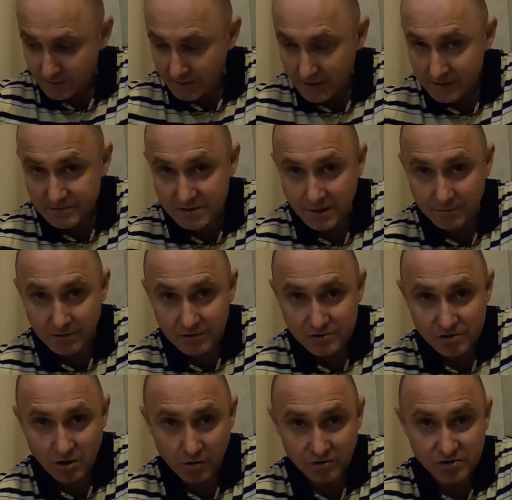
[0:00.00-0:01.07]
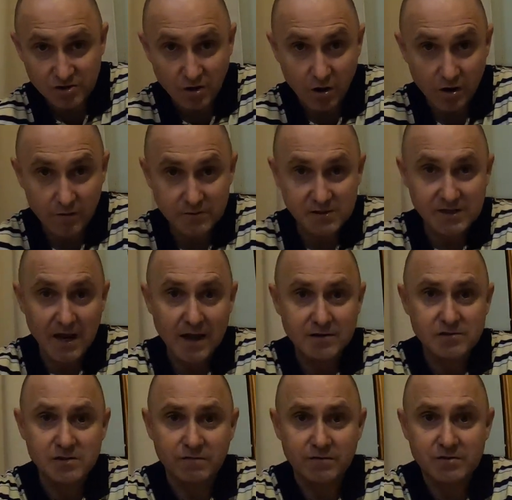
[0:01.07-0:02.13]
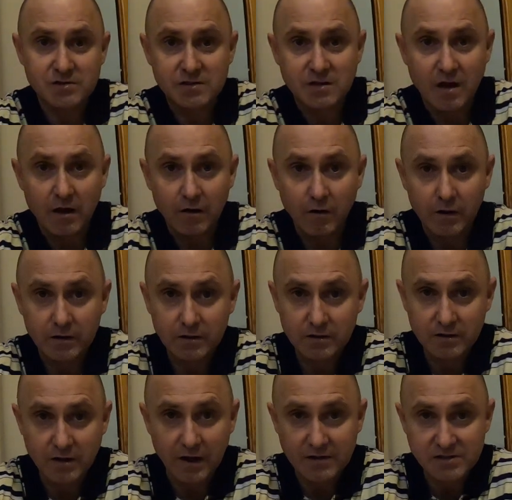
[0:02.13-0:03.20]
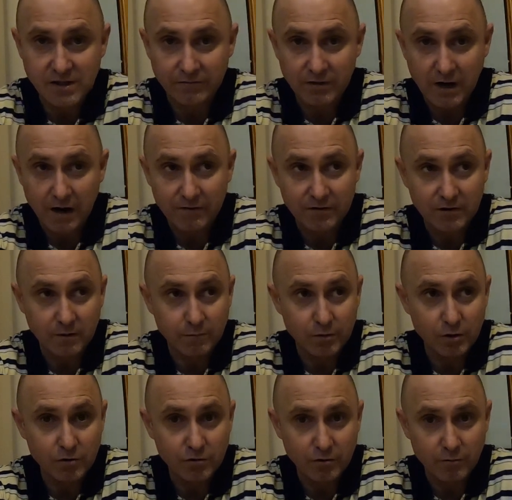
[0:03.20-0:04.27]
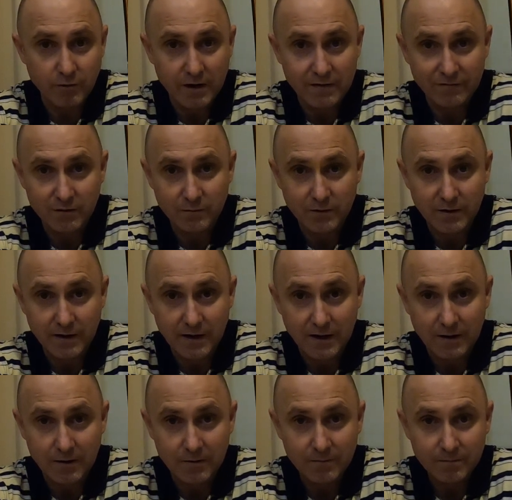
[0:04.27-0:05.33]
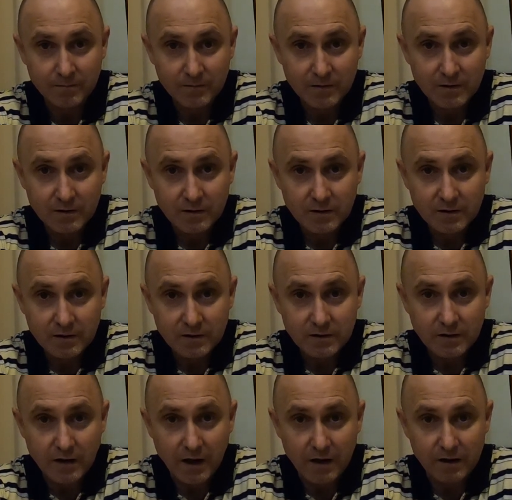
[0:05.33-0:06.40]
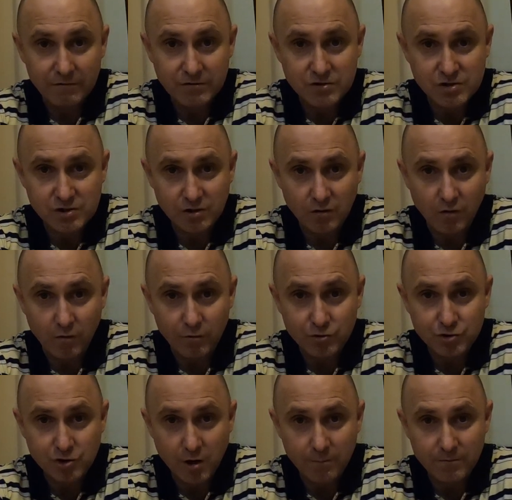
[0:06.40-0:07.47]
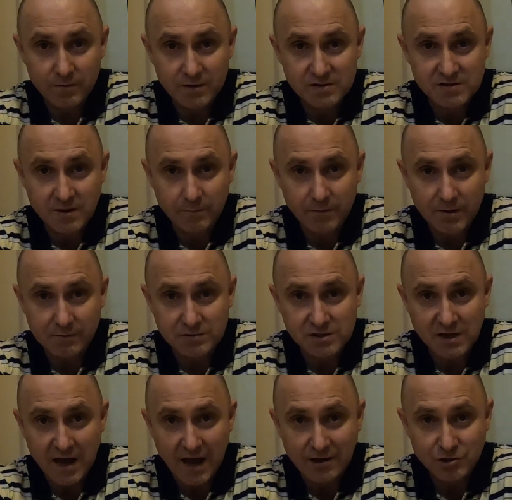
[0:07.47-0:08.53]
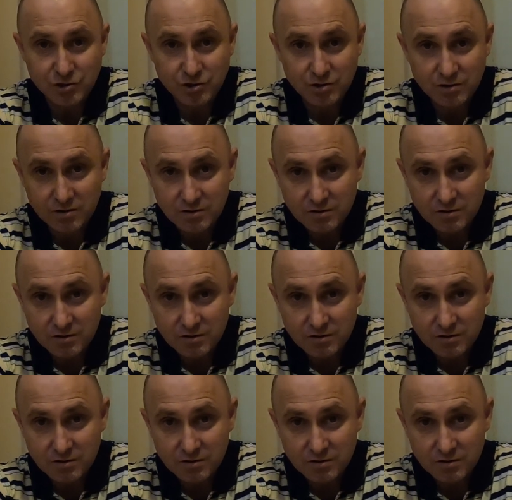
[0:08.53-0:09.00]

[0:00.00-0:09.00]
Except in certain circumstances, if it's something over the computer or whatever. But if it's just a normal shop, accept people's cash.